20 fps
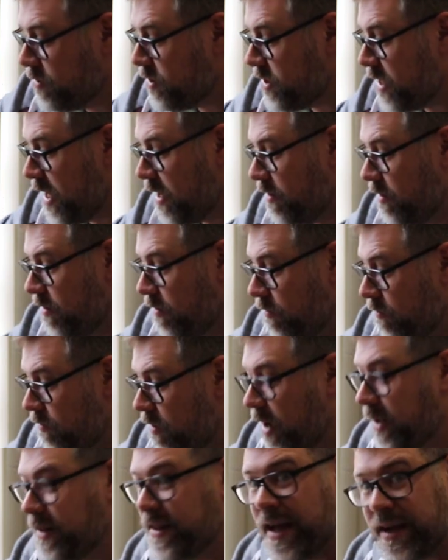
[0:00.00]
sat
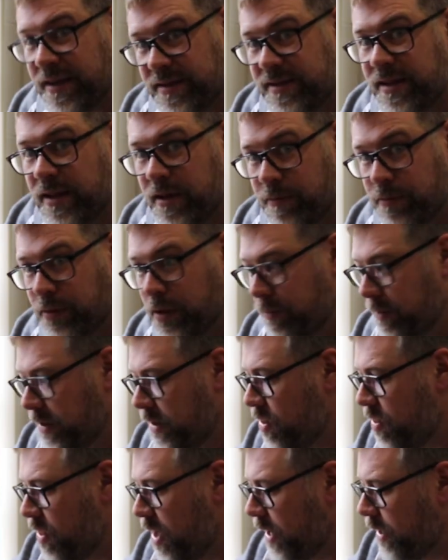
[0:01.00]
right next to the
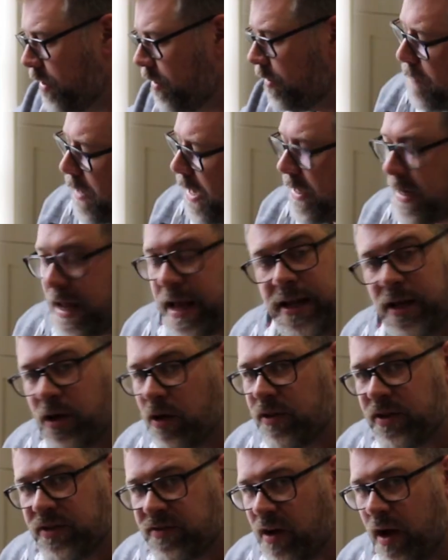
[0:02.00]
blooming thing, and any
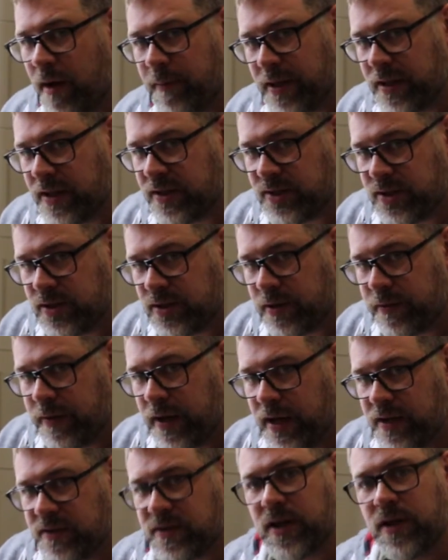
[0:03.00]
other time I listen to
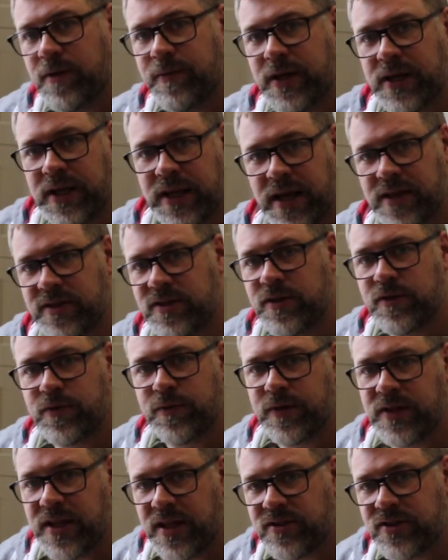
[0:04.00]
it is going to be connected
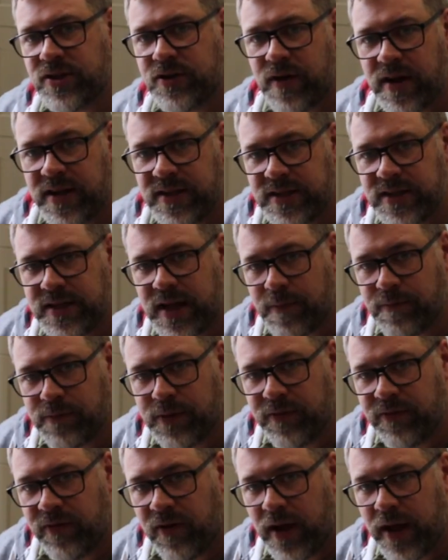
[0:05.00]
to an integrated
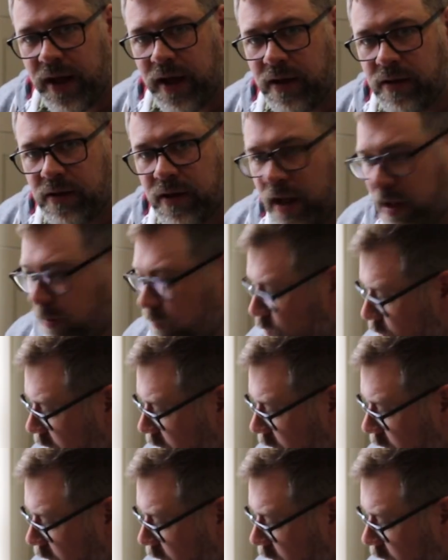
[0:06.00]
amplifier, in